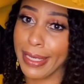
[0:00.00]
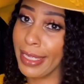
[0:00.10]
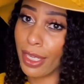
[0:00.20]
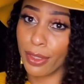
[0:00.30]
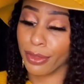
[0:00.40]

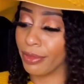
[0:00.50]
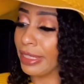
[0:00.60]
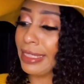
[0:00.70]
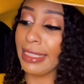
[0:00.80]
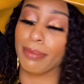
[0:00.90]
know.
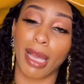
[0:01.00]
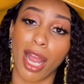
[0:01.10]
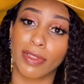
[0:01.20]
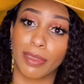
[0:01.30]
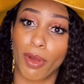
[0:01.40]
This is
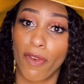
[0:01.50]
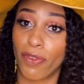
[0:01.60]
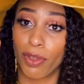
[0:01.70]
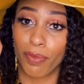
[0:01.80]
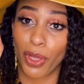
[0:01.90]
Byron's
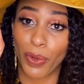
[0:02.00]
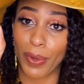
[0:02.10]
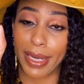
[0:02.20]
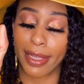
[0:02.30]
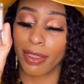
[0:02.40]
perfume, The
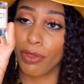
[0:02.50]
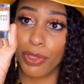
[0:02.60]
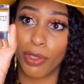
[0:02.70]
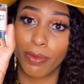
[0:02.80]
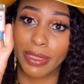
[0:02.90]
Chronic. You
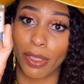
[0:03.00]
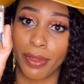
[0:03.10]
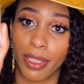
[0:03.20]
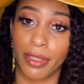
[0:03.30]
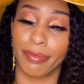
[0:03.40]
knew it was on
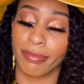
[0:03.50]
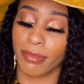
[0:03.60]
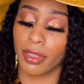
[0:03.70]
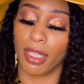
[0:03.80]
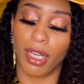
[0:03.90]
here.
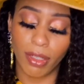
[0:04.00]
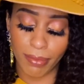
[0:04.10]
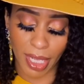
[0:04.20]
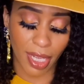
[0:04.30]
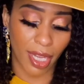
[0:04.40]
Oh
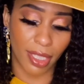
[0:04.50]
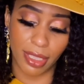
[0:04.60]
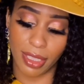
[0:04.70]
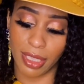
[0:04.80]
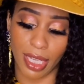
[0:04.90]
my God,
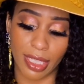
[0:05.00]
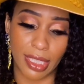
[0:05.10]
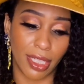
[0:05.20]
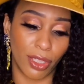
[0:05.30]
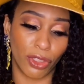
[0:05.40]
this is like a
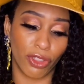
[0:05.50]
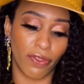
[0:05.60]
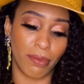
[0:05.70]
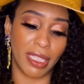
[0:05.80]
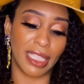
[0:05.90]
signature for
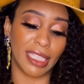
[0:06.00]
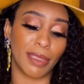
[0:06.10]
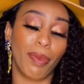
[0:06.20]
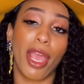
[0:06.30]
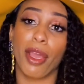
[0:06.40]
me. This is
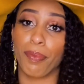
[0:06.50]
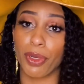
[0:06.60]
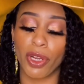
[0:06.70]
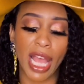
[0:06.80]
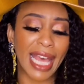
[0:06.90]

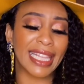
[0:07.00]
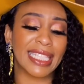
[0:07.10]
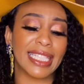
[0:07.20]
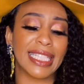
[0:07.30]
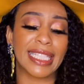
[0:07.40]
pepper,
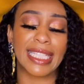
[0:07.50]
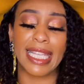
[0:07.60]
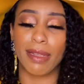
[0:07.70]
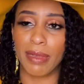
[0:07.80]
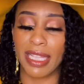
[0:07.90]
this is
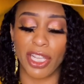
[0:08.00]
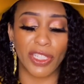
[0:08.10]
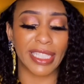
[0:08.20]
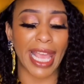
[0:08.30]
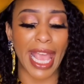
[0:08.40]
cinnamon, there's
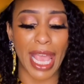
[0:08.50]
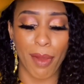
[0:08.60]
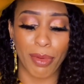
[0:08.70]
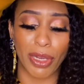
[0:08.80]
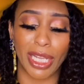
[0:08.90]

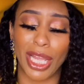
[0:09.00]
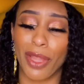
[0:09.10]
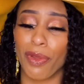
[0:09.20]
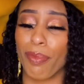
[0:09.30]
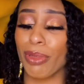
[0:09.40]
amber,
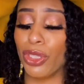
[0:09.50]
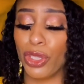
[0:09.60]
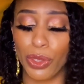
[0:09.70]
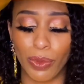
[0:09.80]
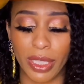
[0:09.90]
leather,
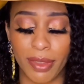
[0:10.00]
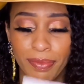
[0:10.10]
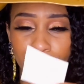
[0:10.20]
patchouli,